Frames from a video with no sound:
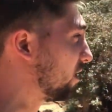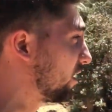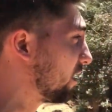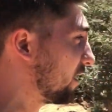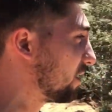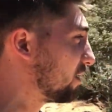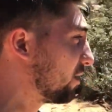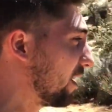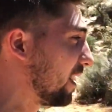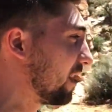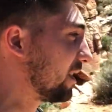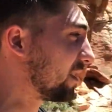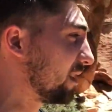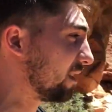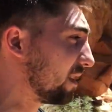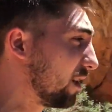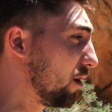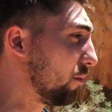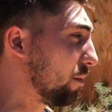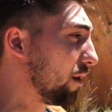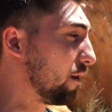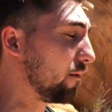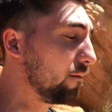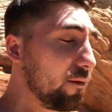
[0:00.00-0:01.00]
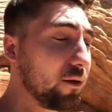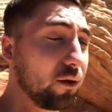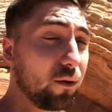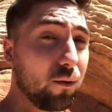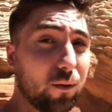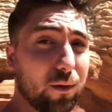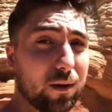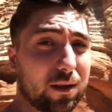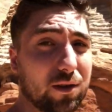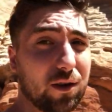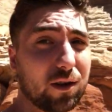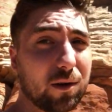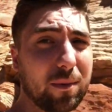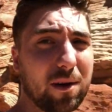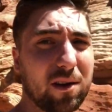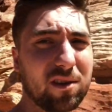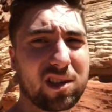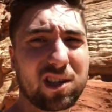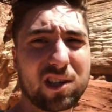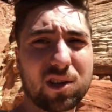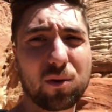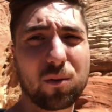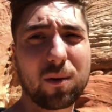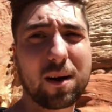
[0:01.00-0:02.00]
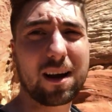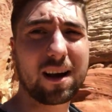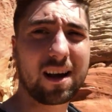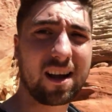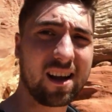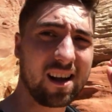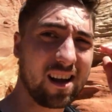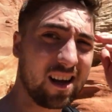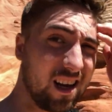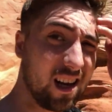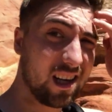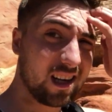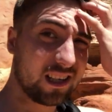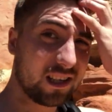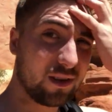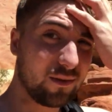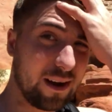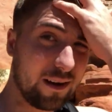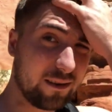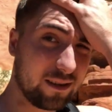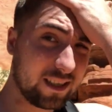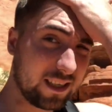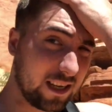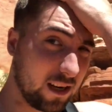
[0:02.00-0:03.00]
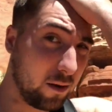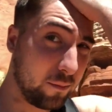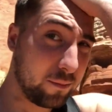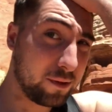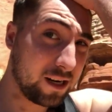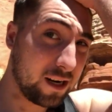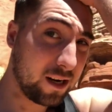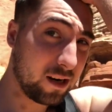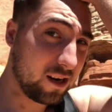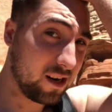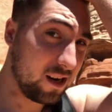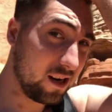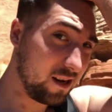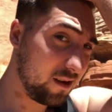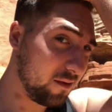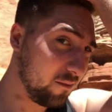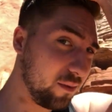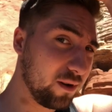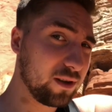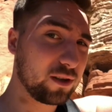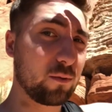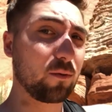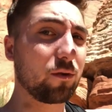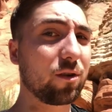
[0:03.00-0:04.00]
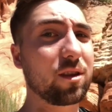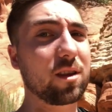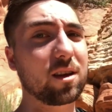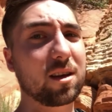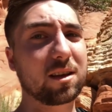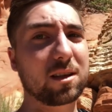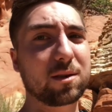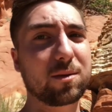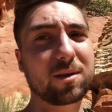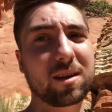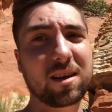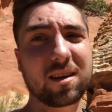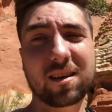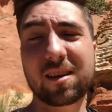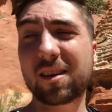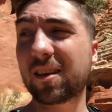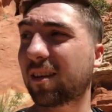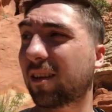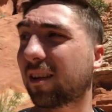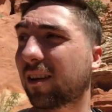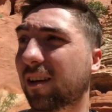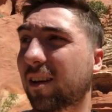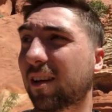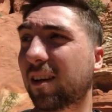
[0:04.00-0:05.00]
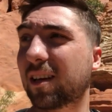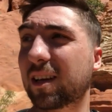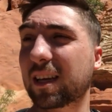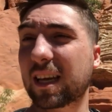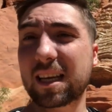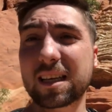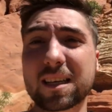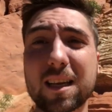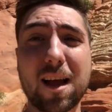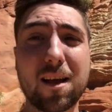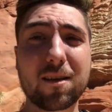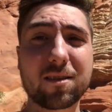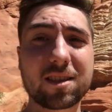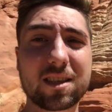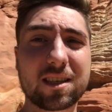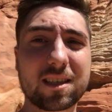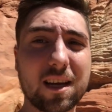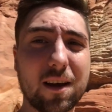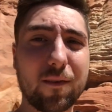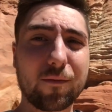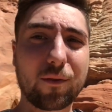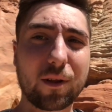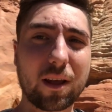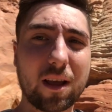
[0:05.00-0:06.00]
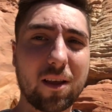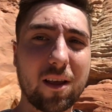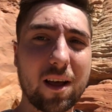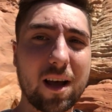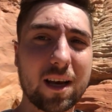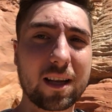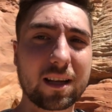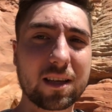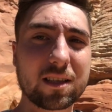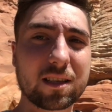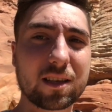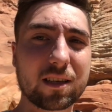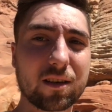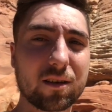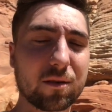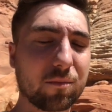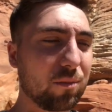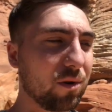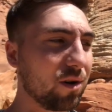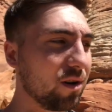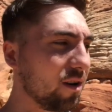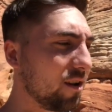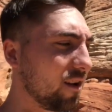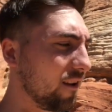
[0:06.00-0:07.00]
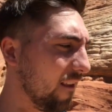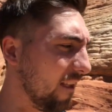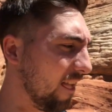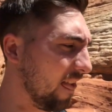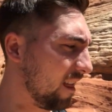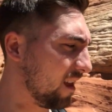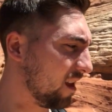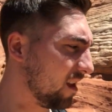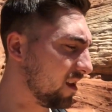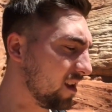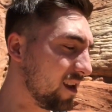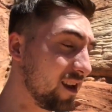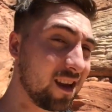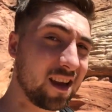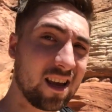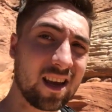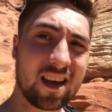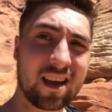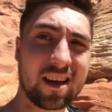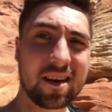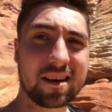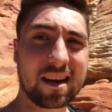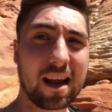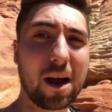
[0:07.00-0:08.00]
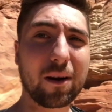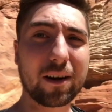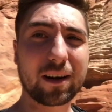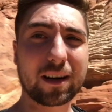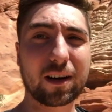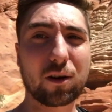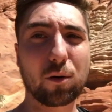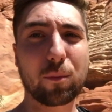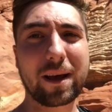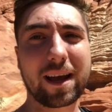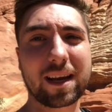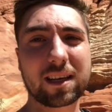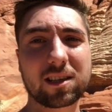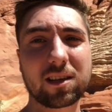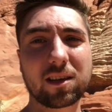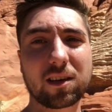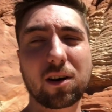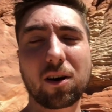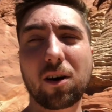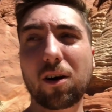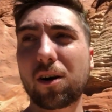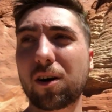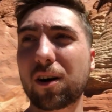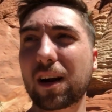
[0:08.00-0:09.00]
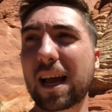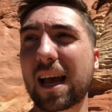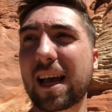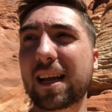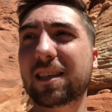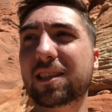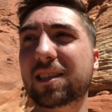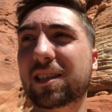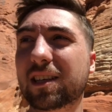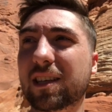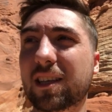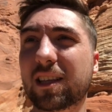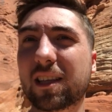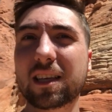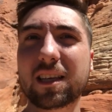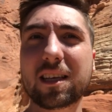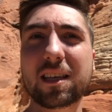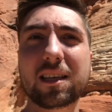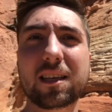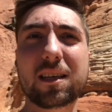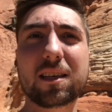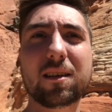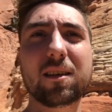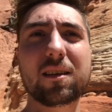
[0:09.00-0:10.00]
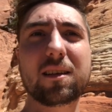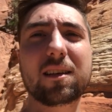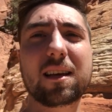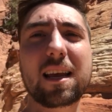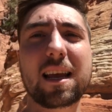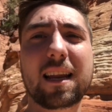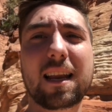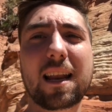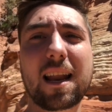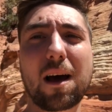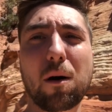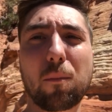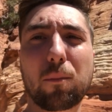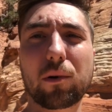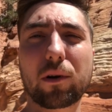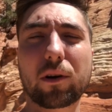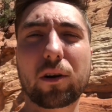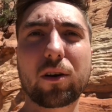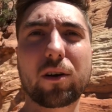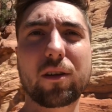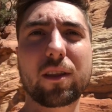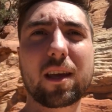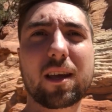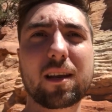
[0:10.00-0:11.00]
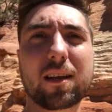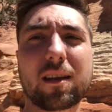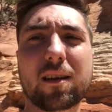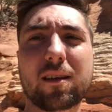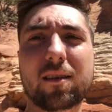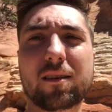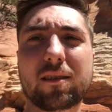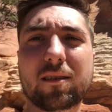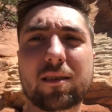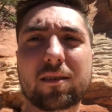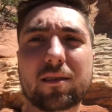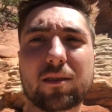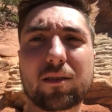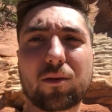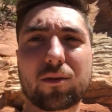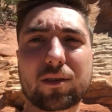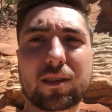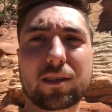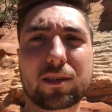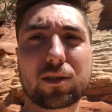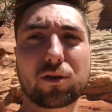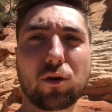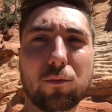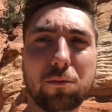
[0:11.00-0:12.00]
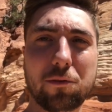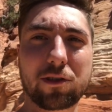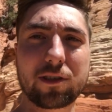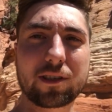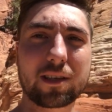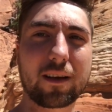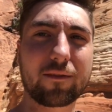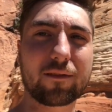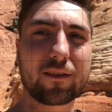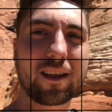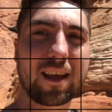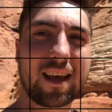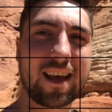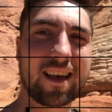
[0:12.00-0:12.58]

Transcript: it. As you guys can tell by the view, it took about two, uh, two hours to get up there, but it's worth it. It's, getting down is definitely a lot easier, but now we're going to go back to the car, head to the in and out Burger, and then go see Sculpt just after